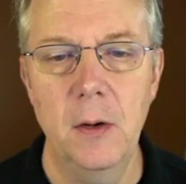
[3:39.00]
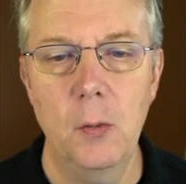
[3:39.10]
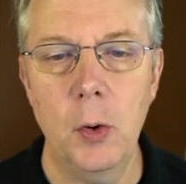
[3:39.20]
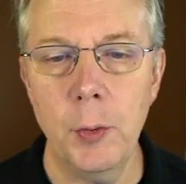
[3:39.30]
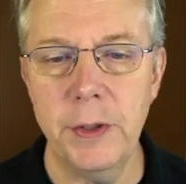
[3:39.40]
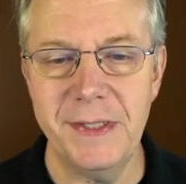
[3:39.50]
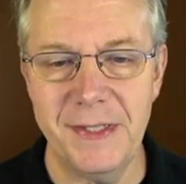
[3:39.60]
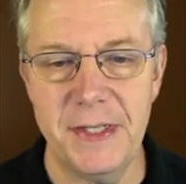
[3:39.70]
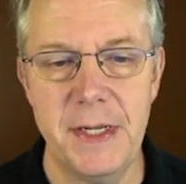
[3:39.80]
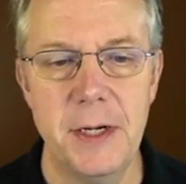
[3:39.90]
what we're going to
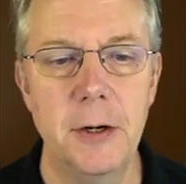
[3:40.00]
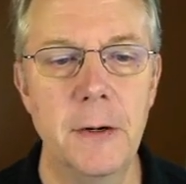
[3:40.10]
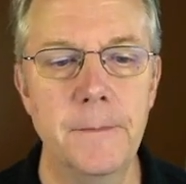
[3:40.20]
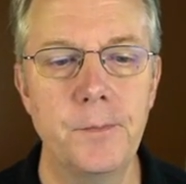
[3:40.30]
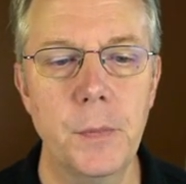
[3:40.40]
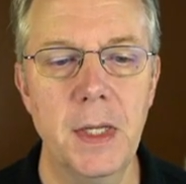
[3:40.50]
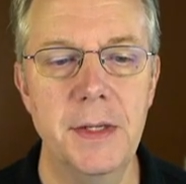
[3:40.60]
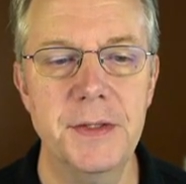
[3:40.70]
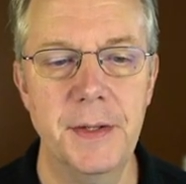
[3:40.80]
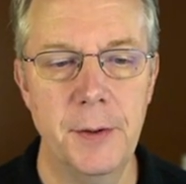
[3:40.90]
see here
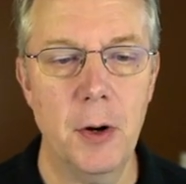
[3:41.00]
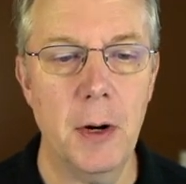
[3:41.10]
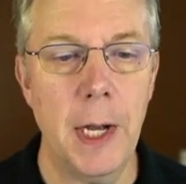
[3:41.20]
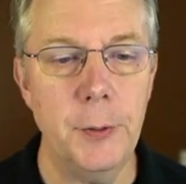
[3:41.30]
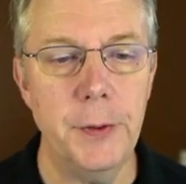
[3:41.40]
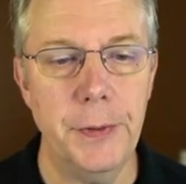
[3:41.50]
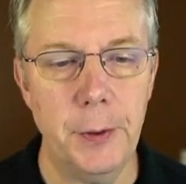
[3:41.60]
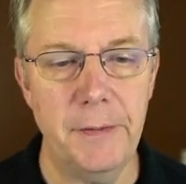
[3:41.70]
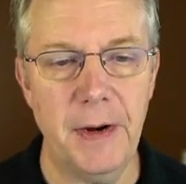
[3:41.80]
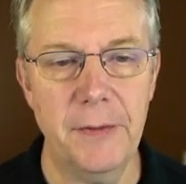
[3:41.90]
is that there are
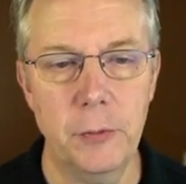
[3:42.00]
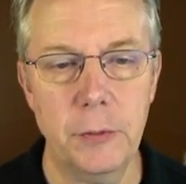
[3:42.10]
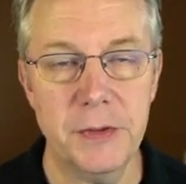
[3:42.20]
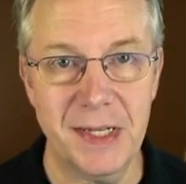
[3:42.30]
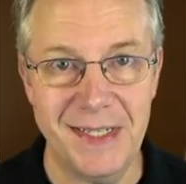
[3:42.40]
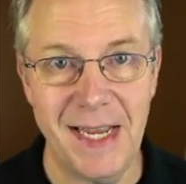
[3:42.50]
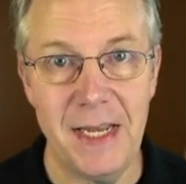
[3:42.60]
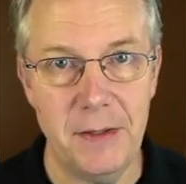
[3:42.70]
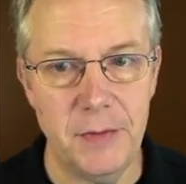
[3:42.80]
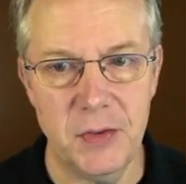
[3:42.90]
135 rules
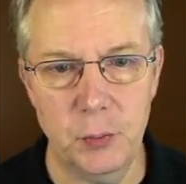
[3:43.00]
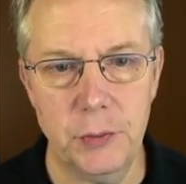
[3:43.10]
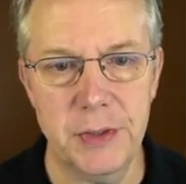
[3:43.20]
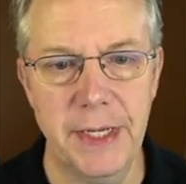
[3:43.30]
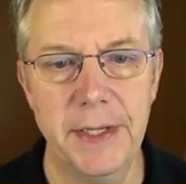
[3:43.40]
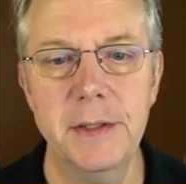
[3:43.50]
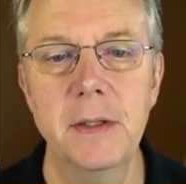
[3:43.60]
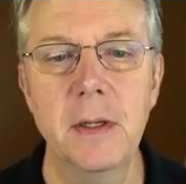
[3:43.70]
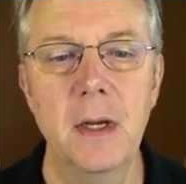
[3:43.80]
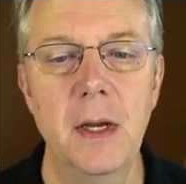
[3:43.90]
contained in this rule set,
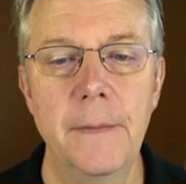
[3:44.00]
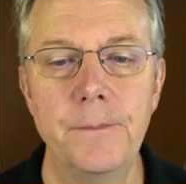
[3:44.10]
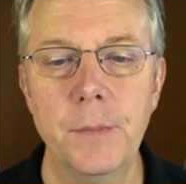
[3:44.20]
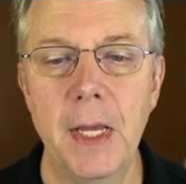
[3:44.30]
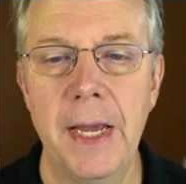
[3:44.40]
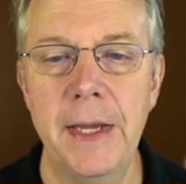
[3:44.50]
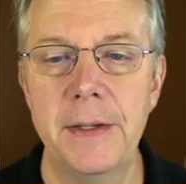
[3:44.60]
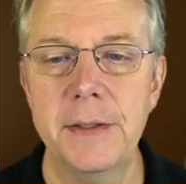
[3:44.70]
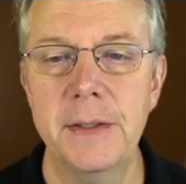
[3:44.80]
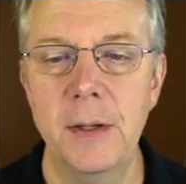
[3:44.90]

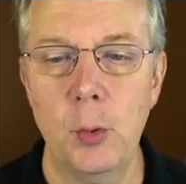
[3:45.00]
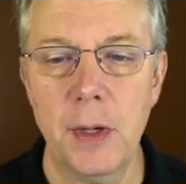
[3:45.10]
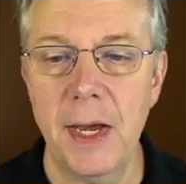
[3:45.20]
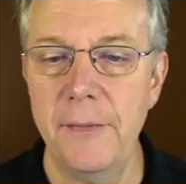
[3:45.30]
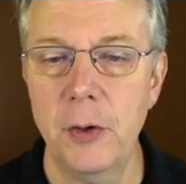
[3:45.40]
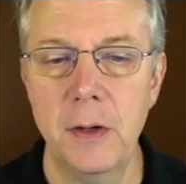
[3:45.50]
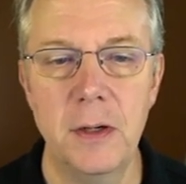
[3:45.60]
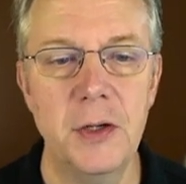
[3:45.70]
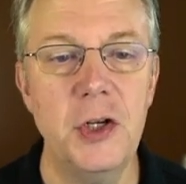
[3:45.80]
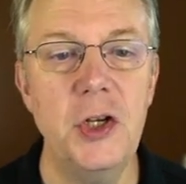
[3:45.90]
and it will cover
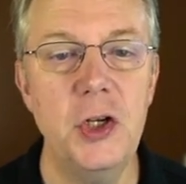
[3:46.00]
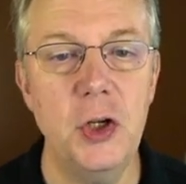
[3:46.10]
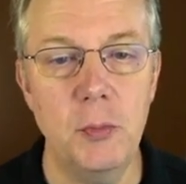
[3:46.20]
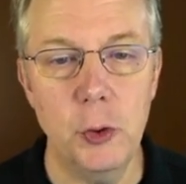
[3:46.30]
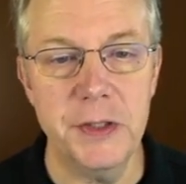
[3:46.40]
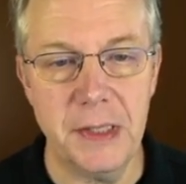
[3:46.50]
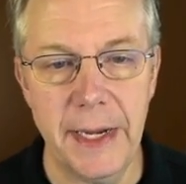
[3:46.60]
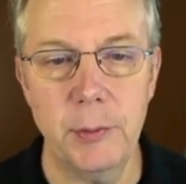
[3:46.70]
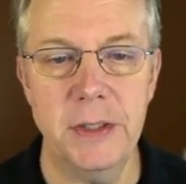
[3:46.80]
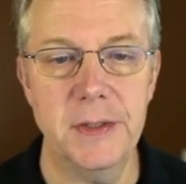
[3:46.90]
numerous
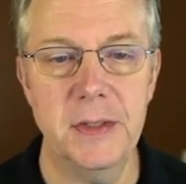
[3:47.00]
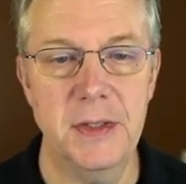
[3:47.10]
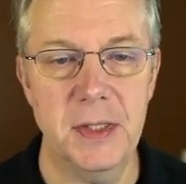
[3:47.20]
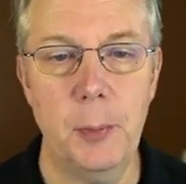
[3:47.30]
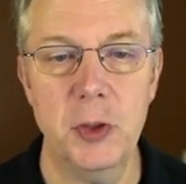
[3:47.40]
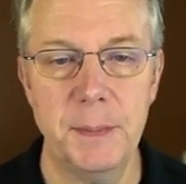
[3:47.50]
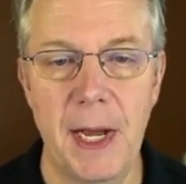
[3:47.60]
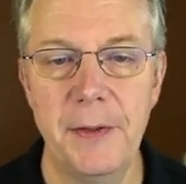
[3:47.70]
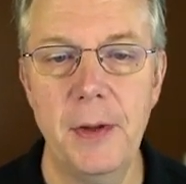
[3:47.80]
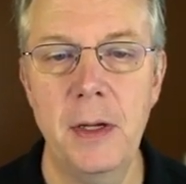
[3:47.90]
languages. It supports
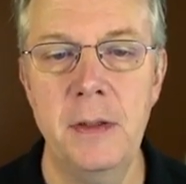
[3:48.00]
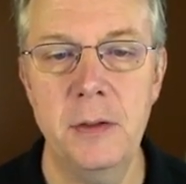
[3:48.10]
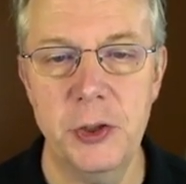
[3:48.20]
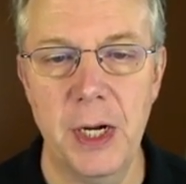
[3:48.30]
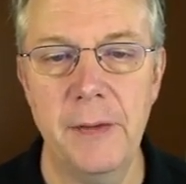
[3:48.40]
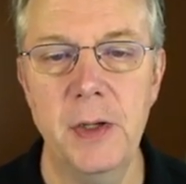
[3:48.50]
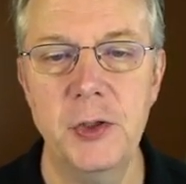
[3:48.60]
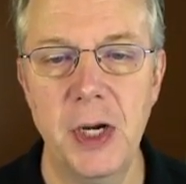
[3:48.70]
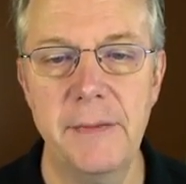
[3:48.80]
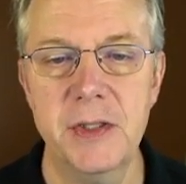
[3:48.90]
Python, Java,
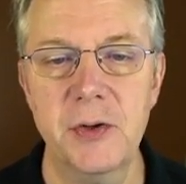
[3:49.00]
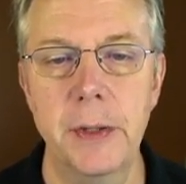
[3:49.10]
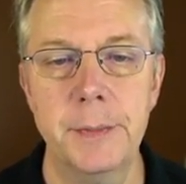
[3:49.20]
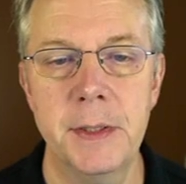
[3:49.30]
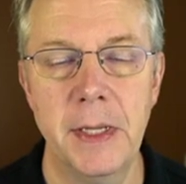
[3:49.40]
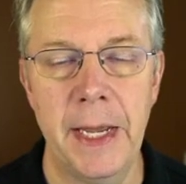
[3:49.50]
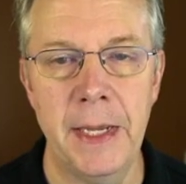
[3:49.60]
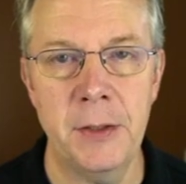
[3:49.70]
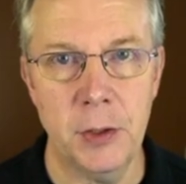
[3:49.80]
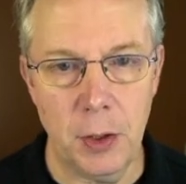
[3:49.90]
JavaScript,
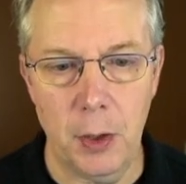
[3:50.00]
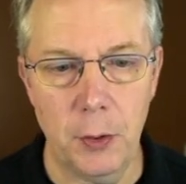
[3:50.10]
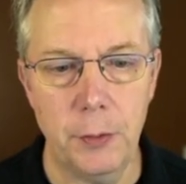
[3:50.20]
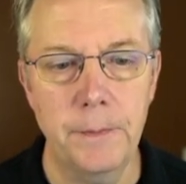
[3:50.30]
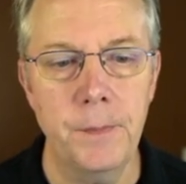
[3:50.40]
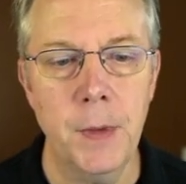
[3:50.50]
and Go.